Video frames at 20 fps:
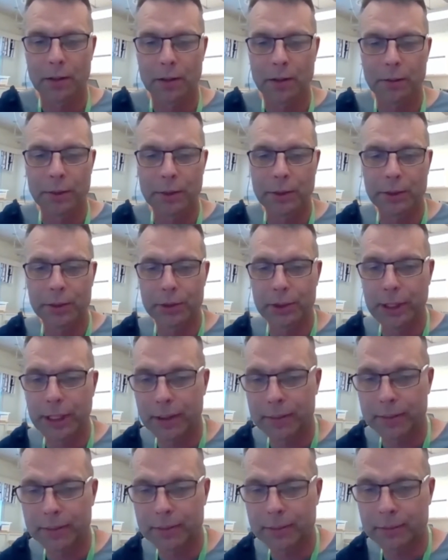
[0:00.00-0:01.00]
what do you
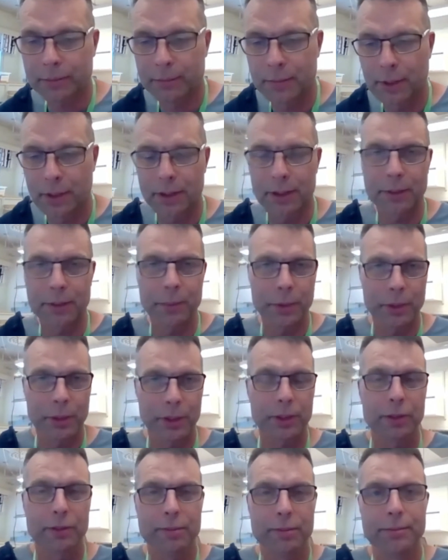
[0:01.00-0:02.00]
say,
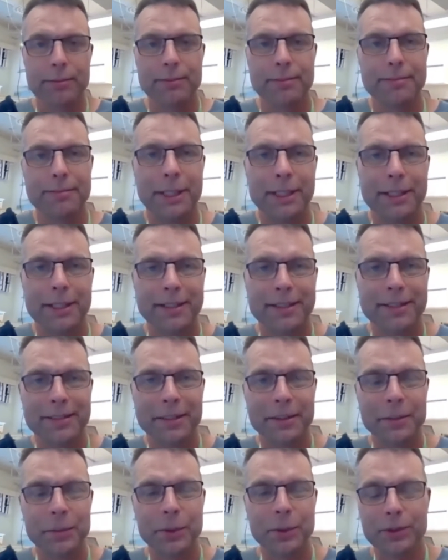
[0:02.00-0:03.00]
reward
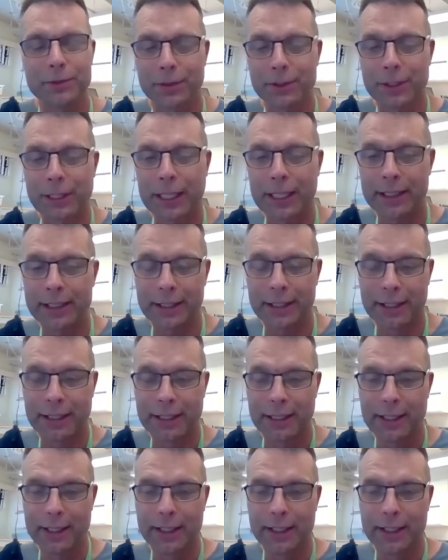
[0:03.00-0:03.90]
reward for that.